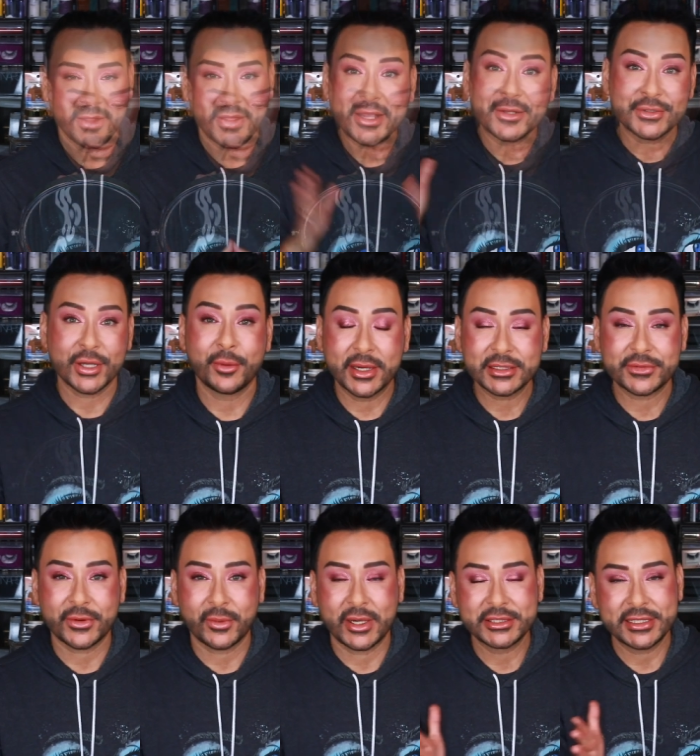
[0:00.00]
Thank you so much
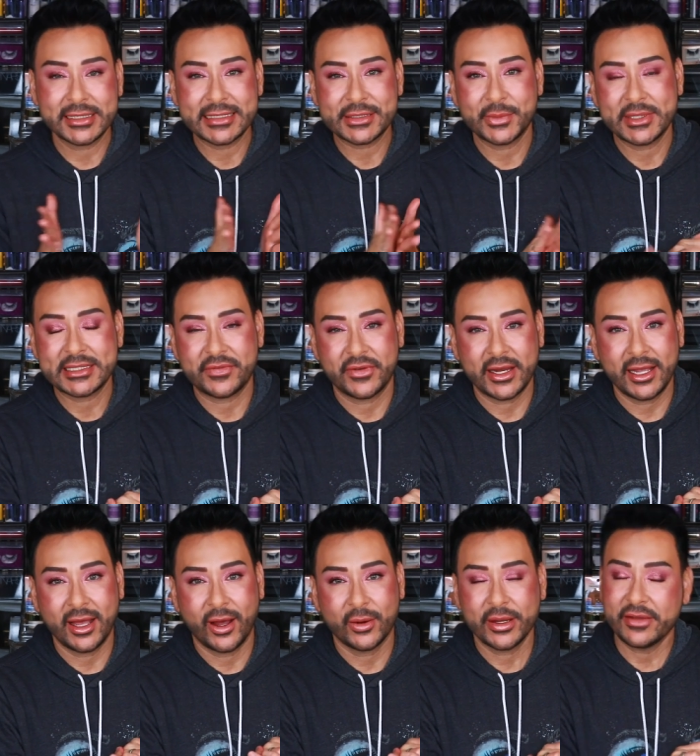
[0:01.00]
for watching this week's
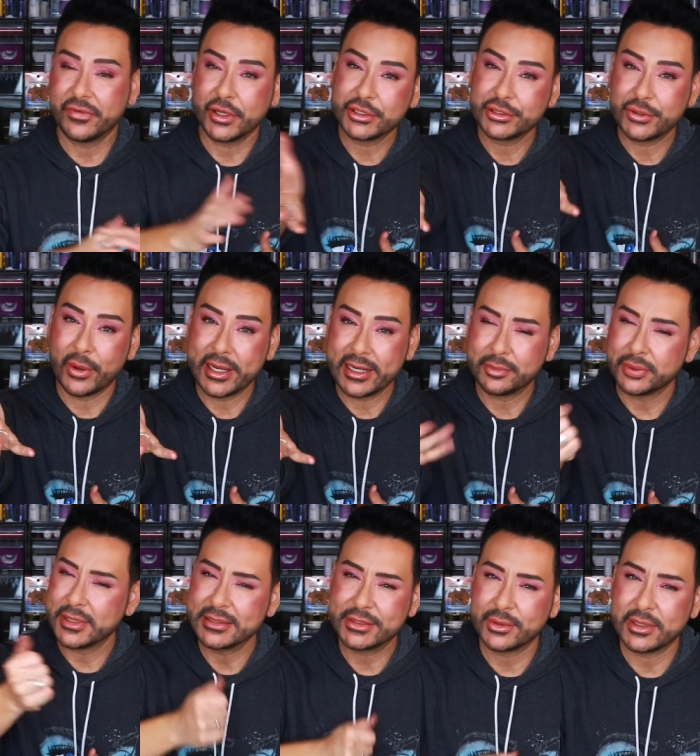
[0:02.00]
video. If you enjoyed it,
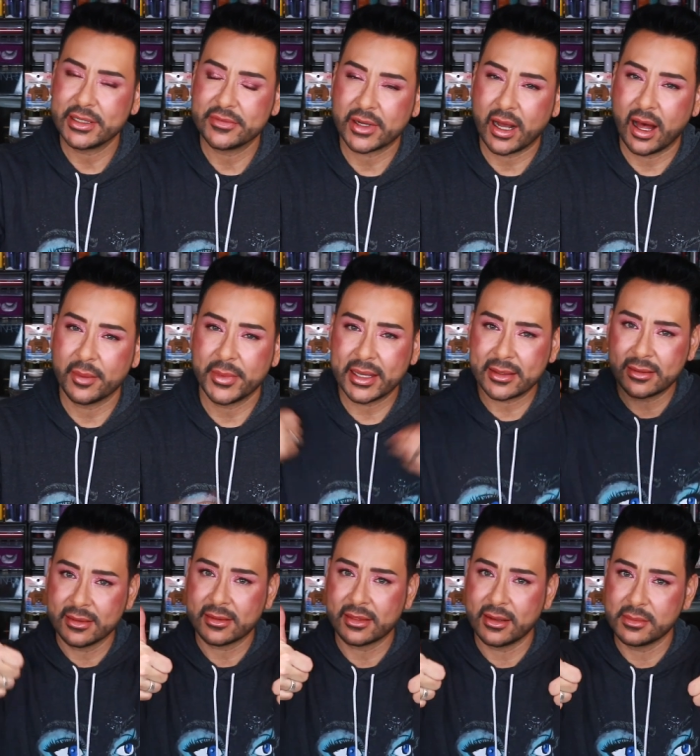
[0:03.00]
please do leave a comment,
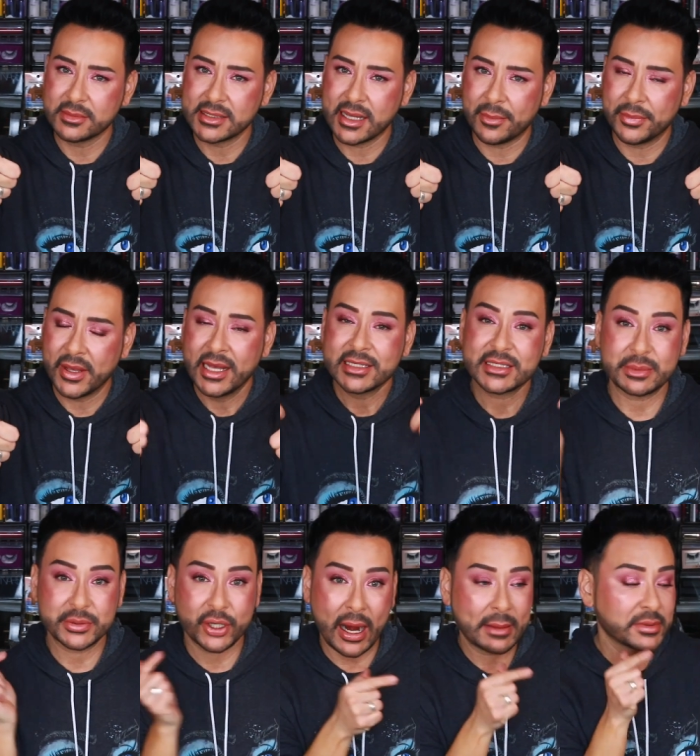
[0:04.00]
click thumbs up,
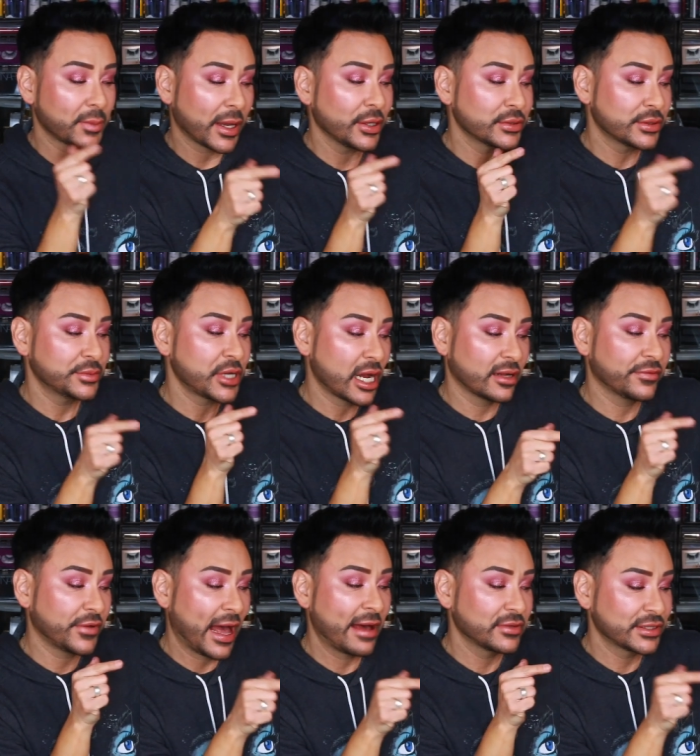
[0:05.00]
subscribe to my YouTube channel
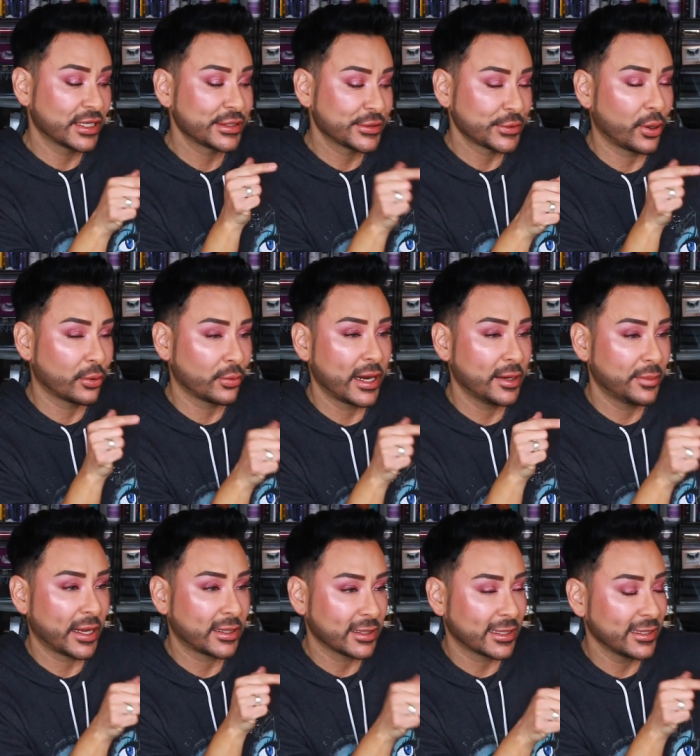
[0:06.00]
if you haven't done so already
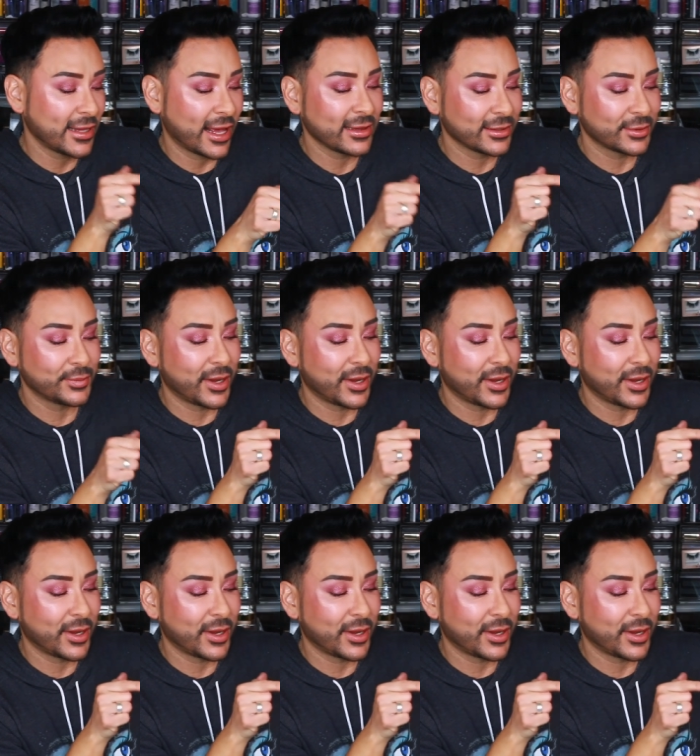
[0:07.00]
by clicking that little